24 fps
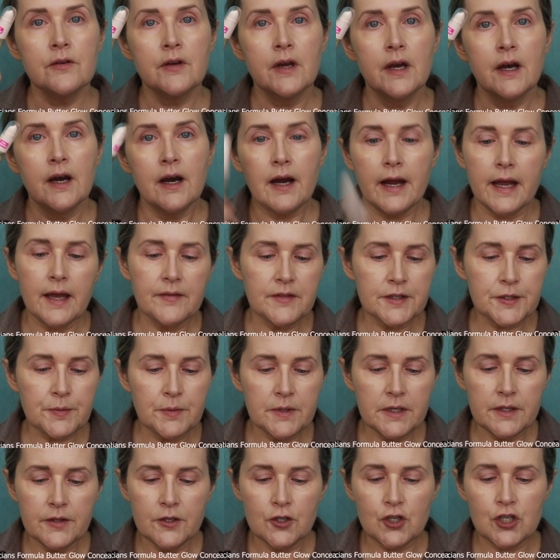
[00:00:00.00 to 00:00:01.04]
I have this one in the
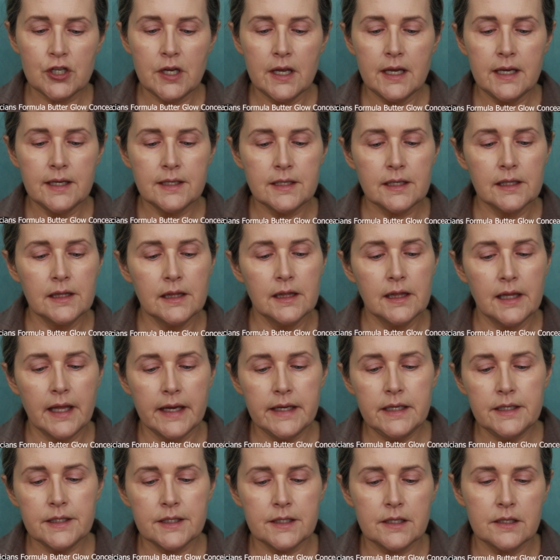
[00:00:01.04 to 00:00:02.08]
shade
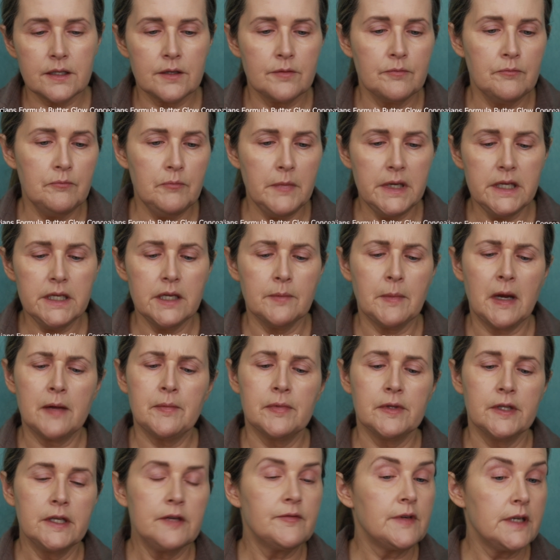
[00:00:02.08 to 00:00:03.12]
Light Medium, I
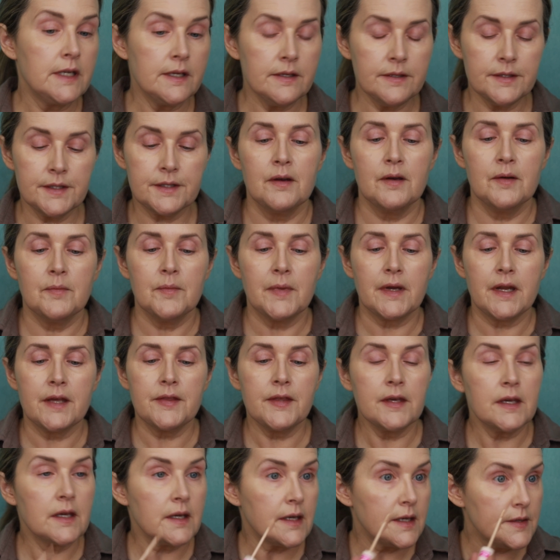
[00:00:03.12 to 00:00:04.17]
believe it is. But I think
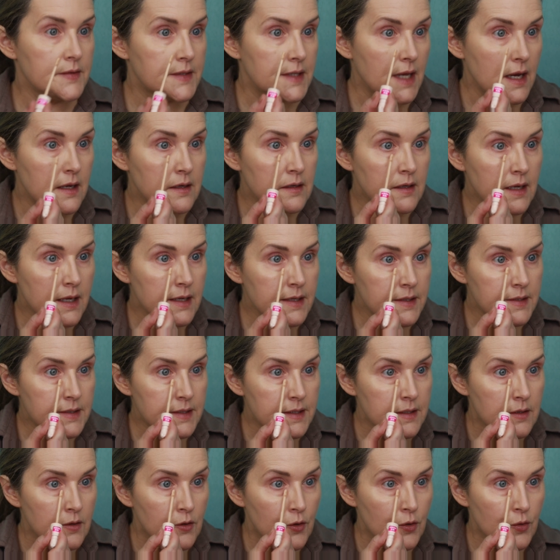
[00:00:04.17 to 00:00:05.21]
it gives that nice
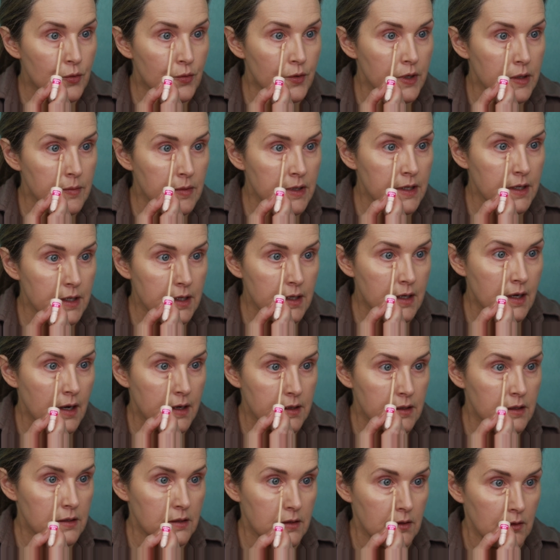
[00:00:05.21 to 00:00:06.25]
creamy kind
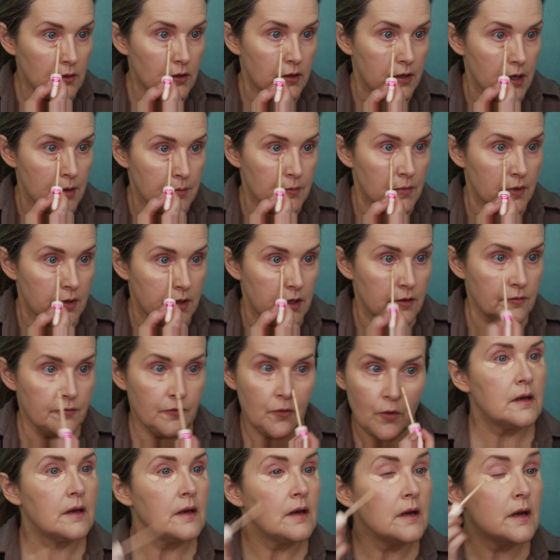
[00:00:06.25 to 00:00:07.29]
of look I'm looking
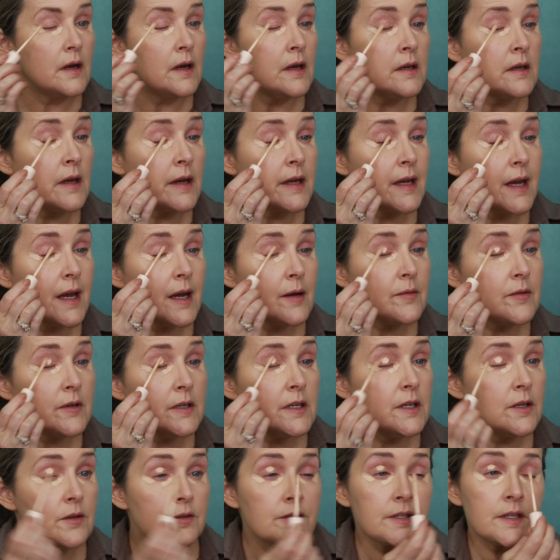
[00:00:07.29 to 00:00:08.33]
for. And I am going to
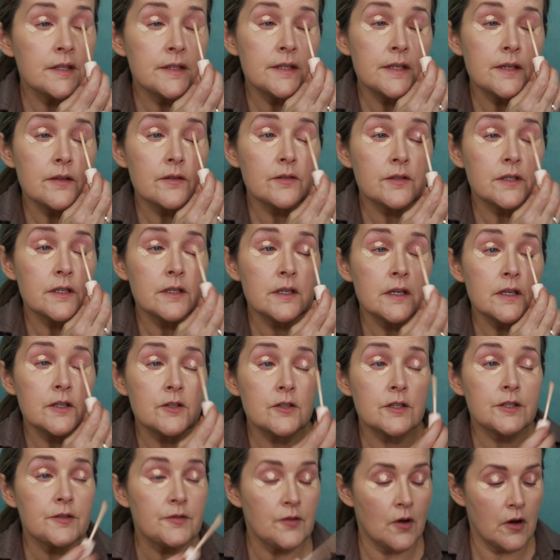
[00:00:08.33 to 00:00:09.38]
use concealer today
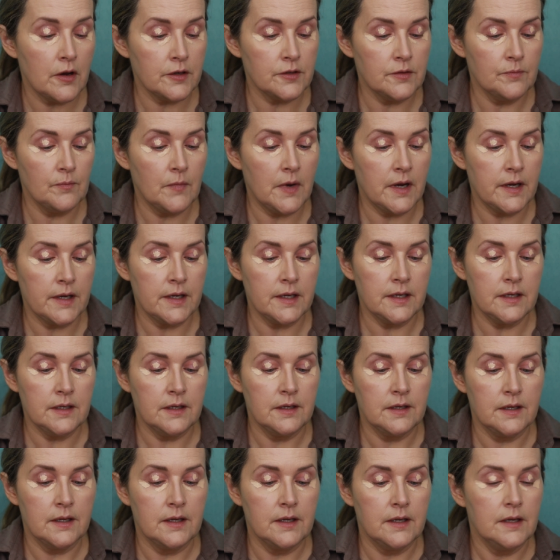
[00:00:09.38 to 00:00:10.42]
just on
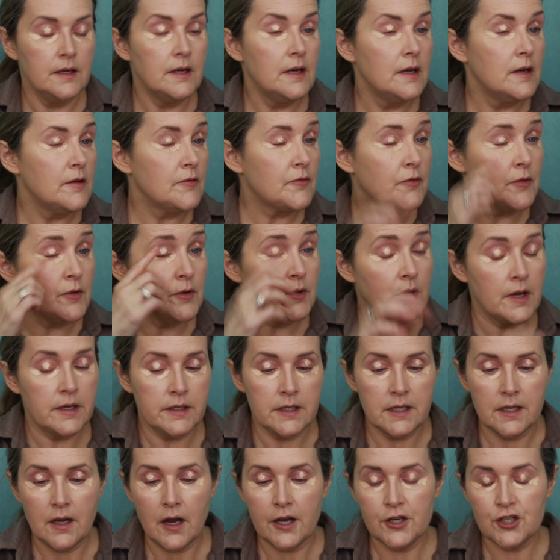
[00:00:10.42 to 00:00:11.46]
for any
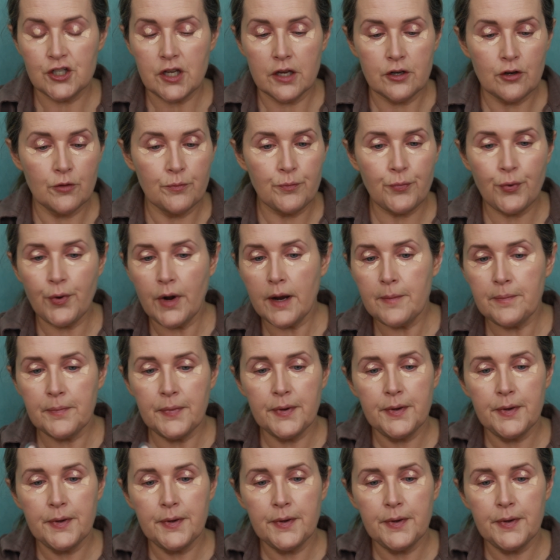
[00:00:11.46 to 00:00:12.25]
eyeshadow prep.